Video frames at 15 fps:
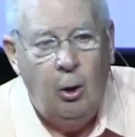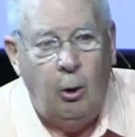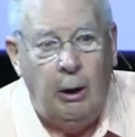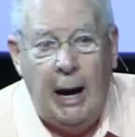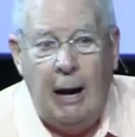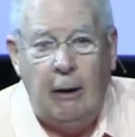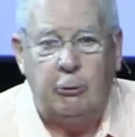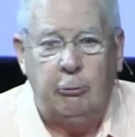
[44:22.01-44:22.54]

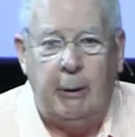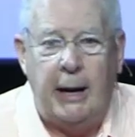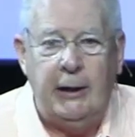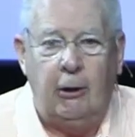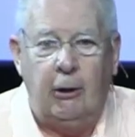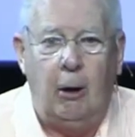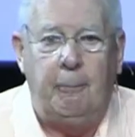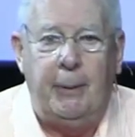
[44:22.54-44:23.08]
or how
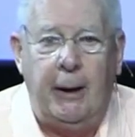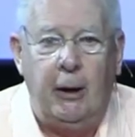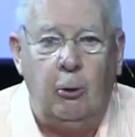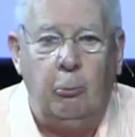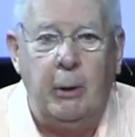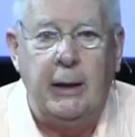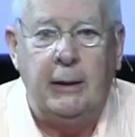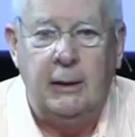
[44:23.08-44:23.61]
great our
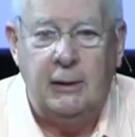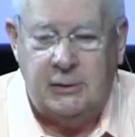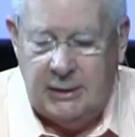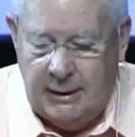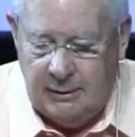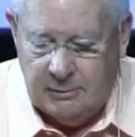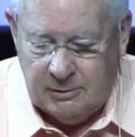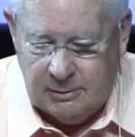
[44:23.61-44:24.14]
apparent weakness
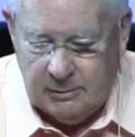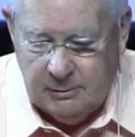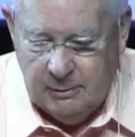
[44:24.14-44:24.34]
is.